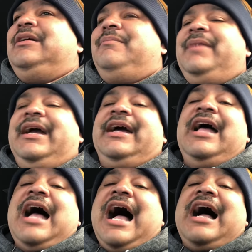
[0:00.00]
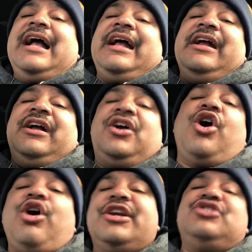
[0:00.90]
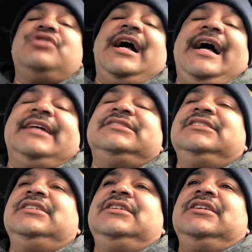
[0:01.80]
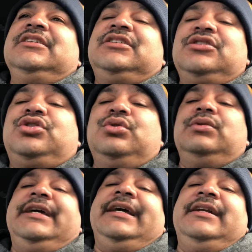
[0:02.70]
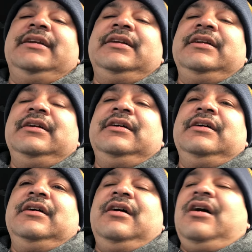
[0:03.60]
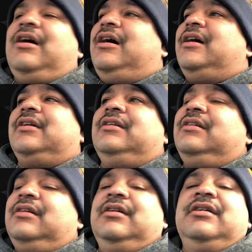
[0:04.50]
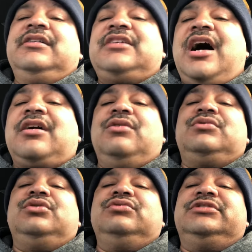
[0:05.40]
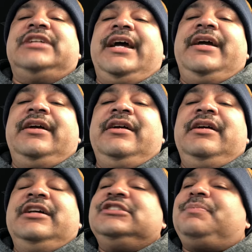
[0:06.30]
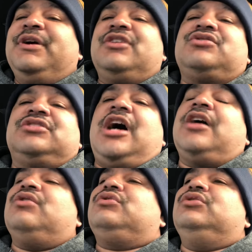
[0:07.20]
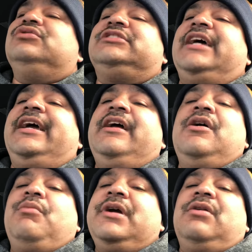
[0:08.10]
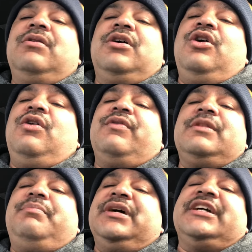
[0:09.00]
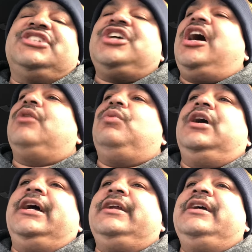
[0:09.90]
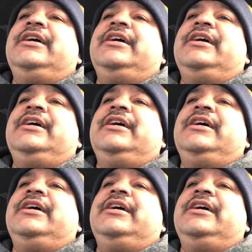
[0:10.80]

man, I encourage you guys to tune in on Taco Tuesday. Spiritual Taco Tuesday. We're going to go over the book of John 1,